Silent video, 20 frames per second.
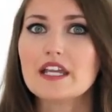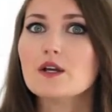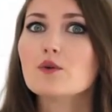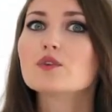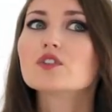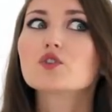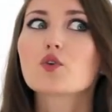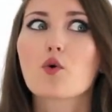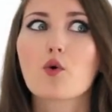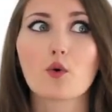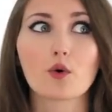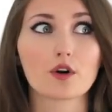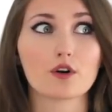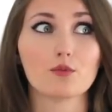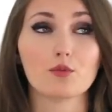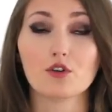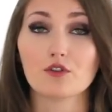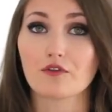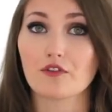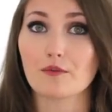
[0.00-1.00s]
It was
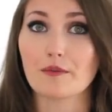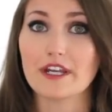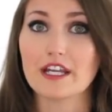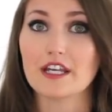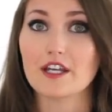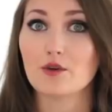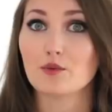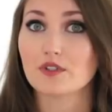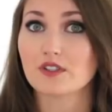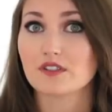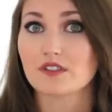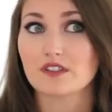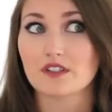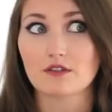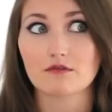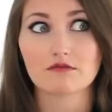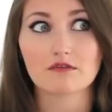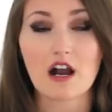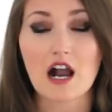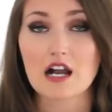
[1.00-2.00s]
horrible for me. It was
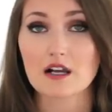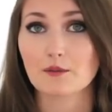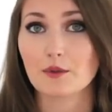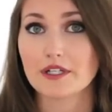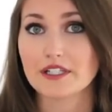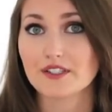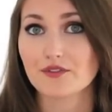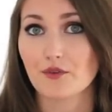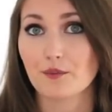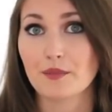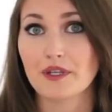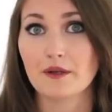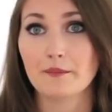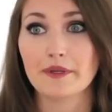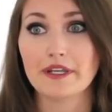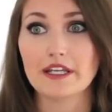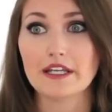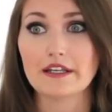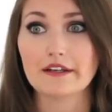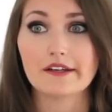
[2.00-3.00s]
the wrong place for me to
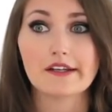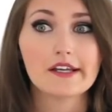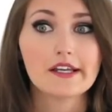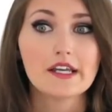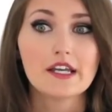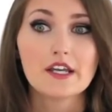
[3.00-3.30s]
be.